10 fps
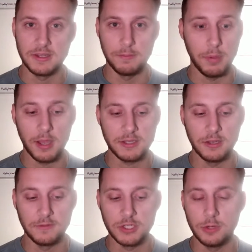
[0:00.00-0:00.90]
and pucks
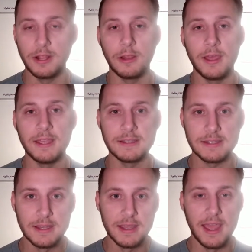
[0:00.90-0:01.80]
out of shooting lanes,
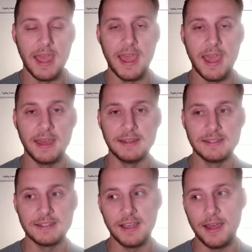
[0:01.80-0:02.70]

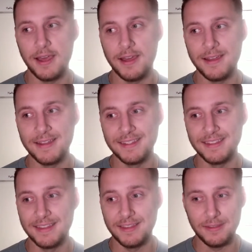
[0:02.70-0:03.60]
and
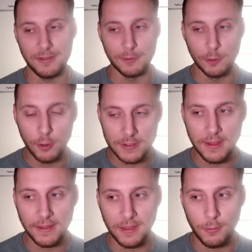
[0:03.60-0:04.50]
looked
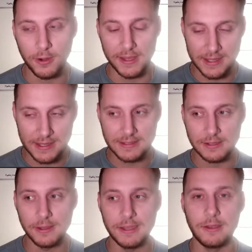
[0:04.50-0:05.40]
like they were
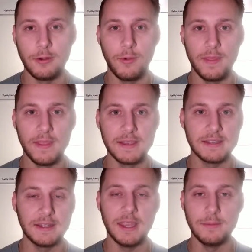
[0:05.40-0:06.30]
easily going to win this
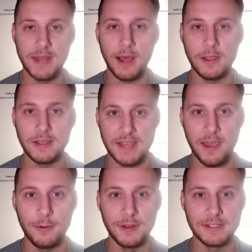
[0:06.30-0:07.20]
and keep Dallas
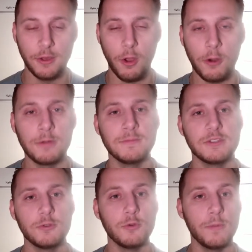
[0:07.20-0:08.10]
out until Artem
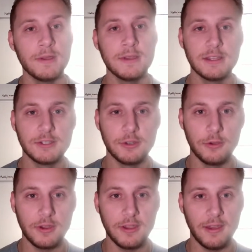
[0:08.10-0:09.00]
Zub
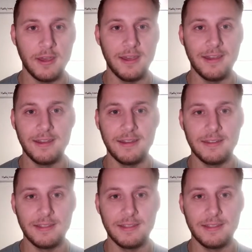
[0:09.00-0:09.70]
took a